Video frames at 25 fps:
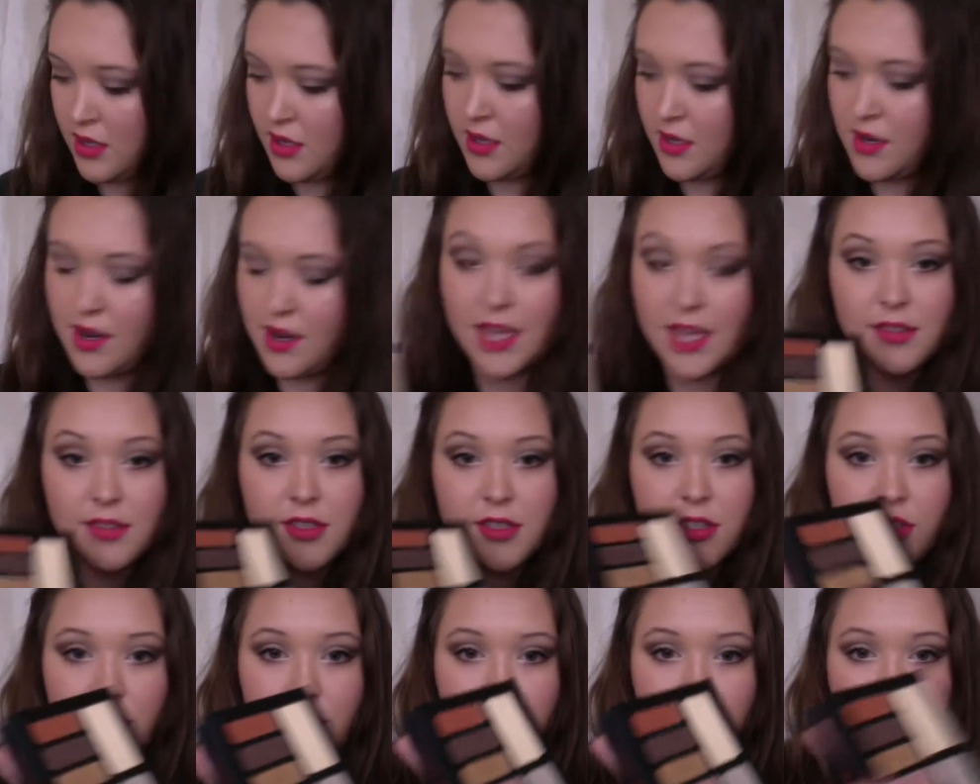Next
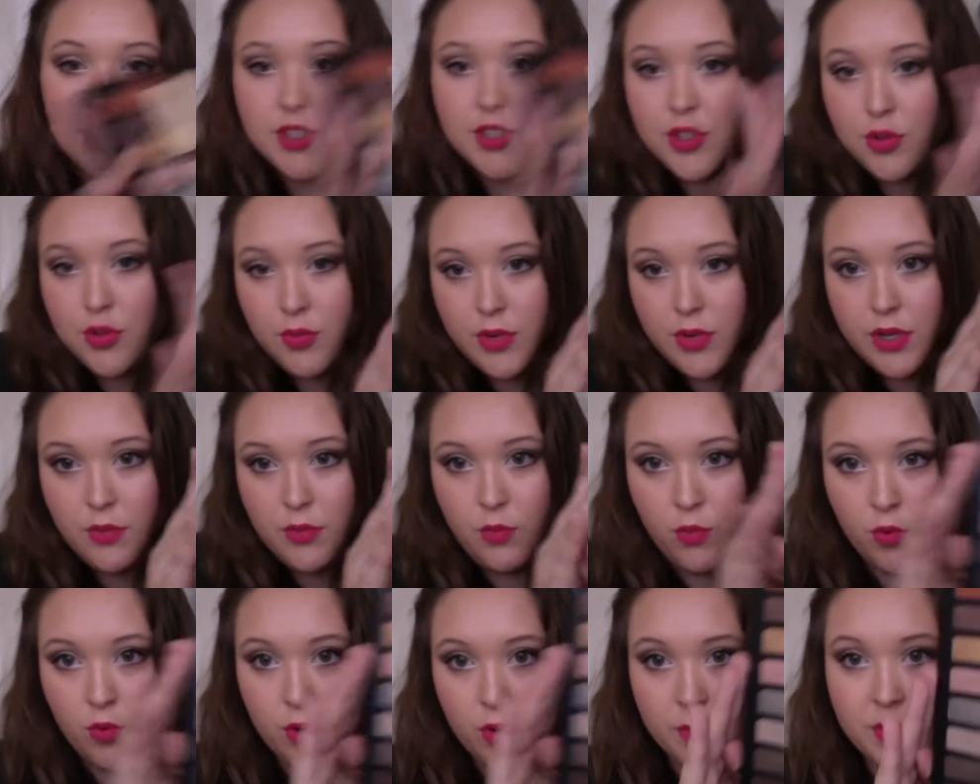I'll do these 3
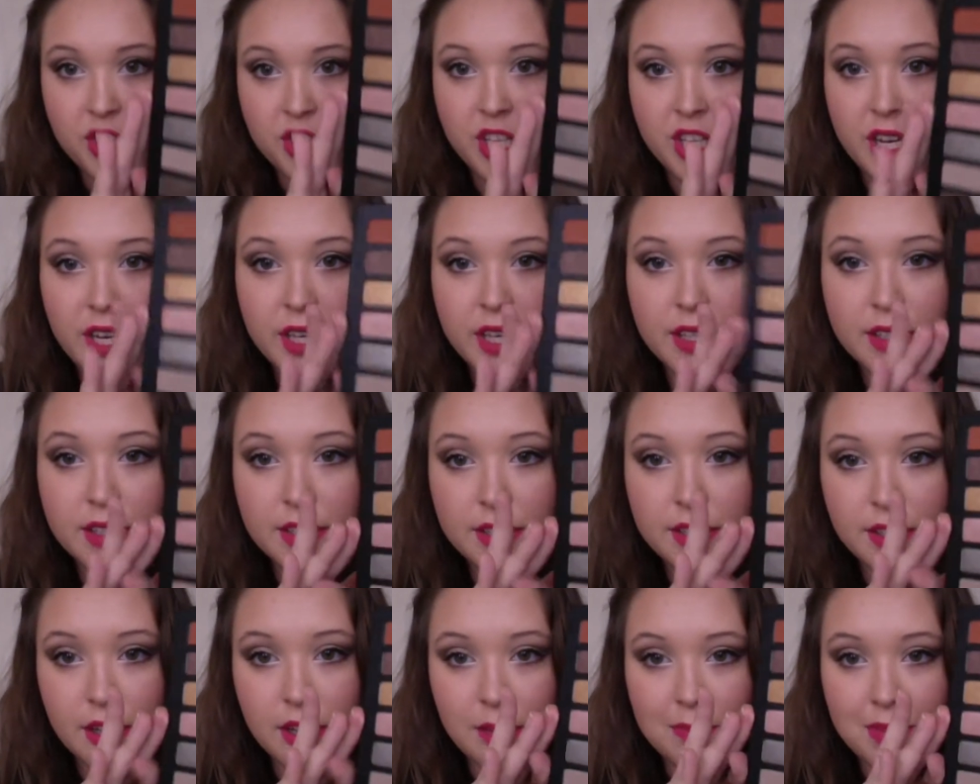warm
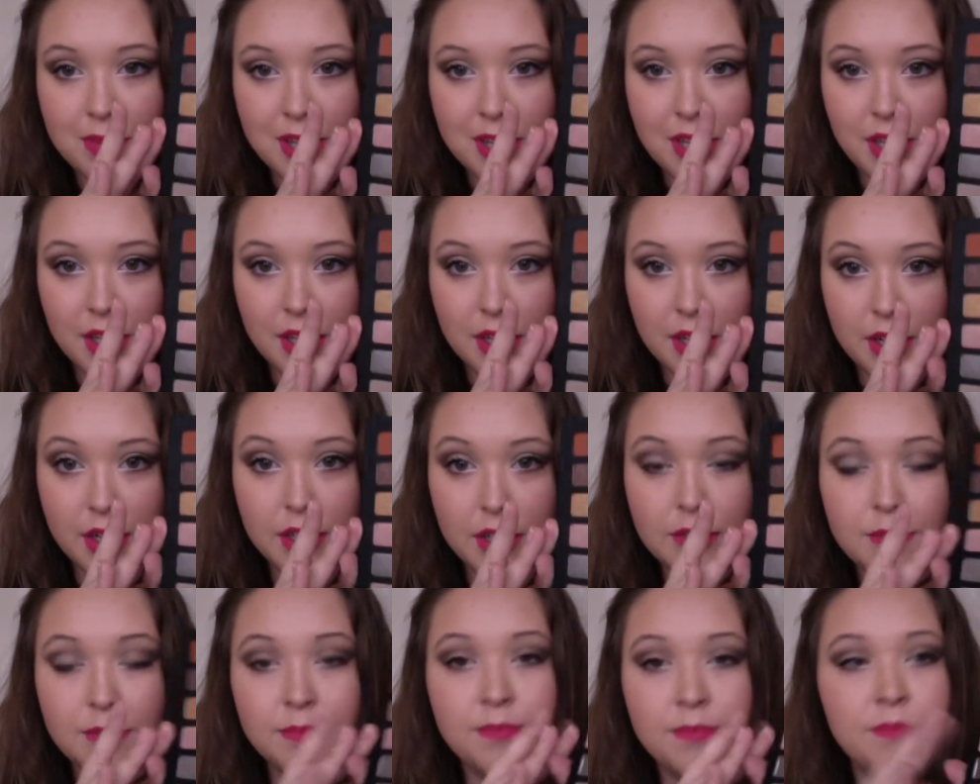shades up
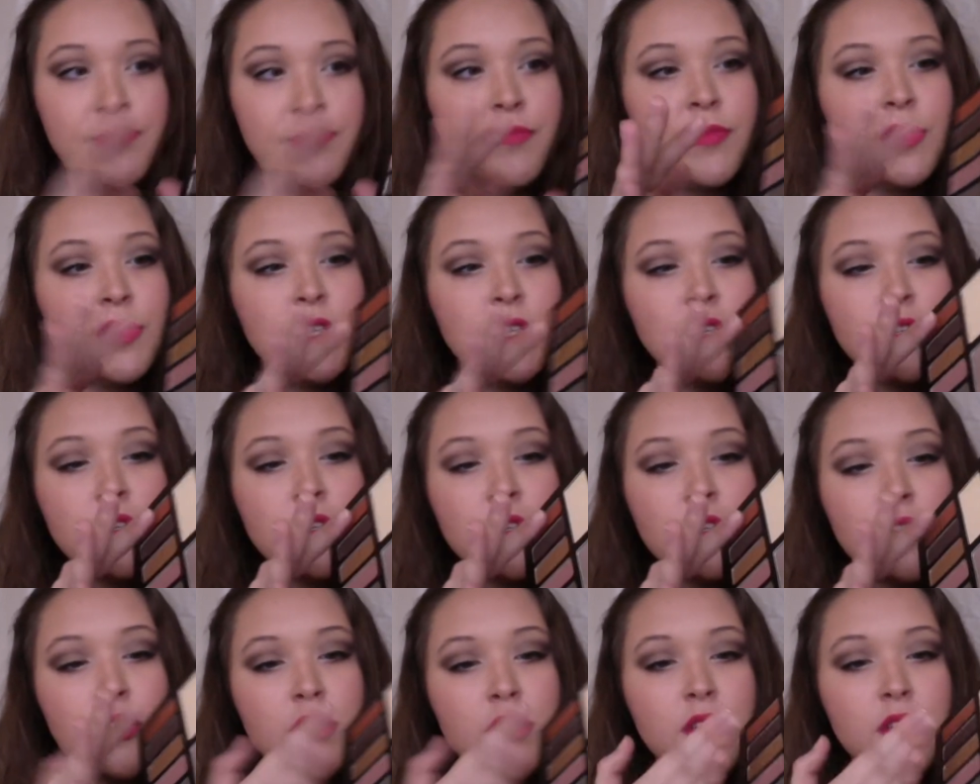here.
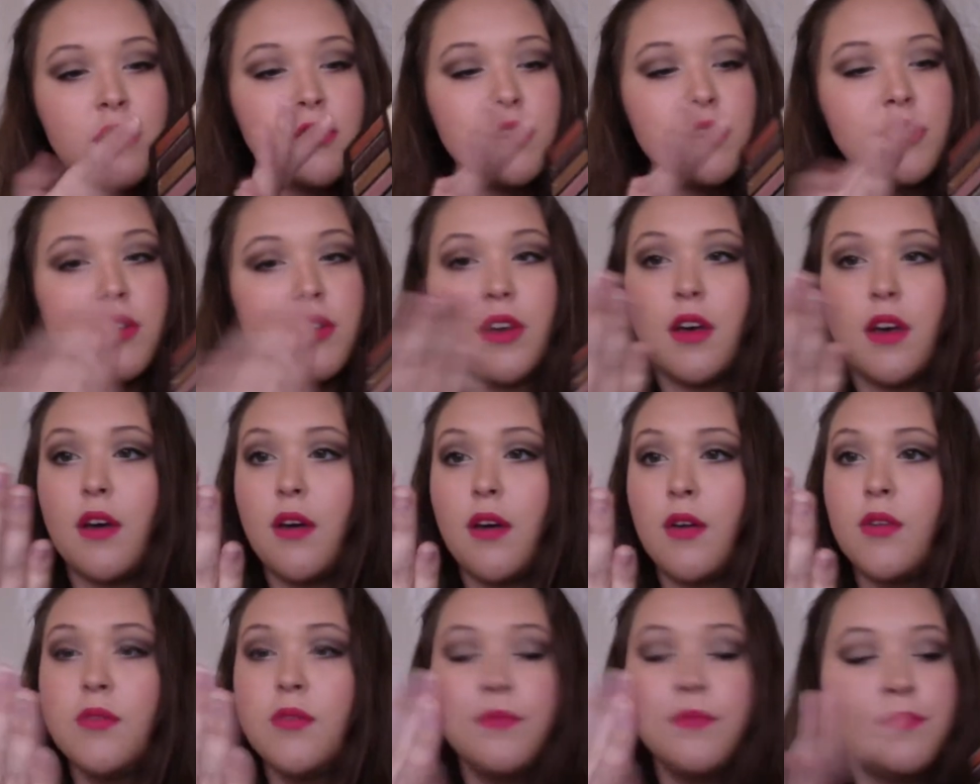
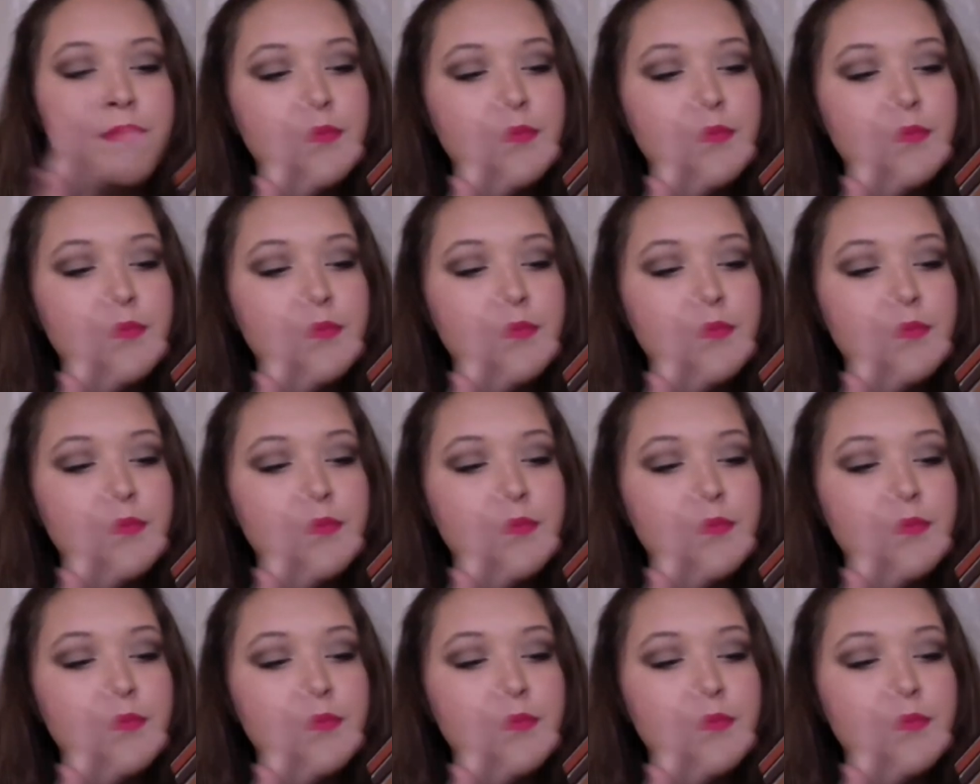So